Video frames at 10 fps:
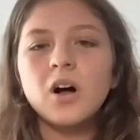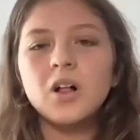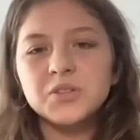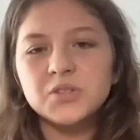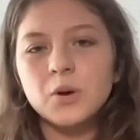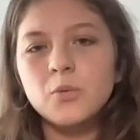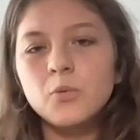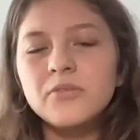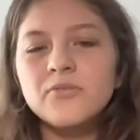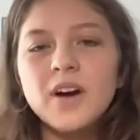Also,
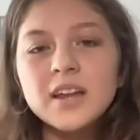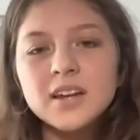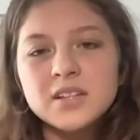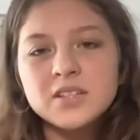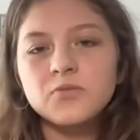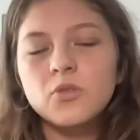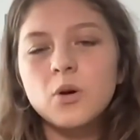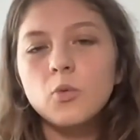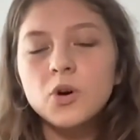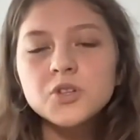with finance
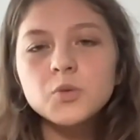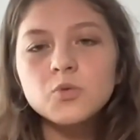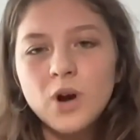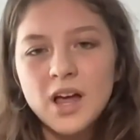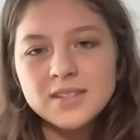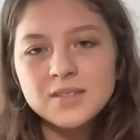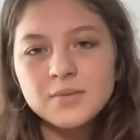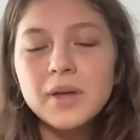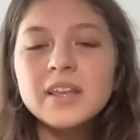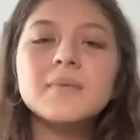from Warsaw grants,
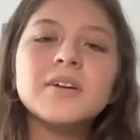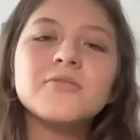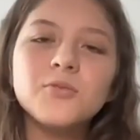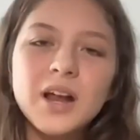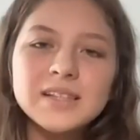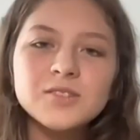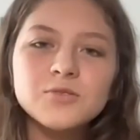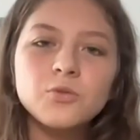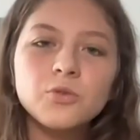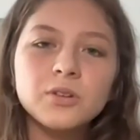me and my friends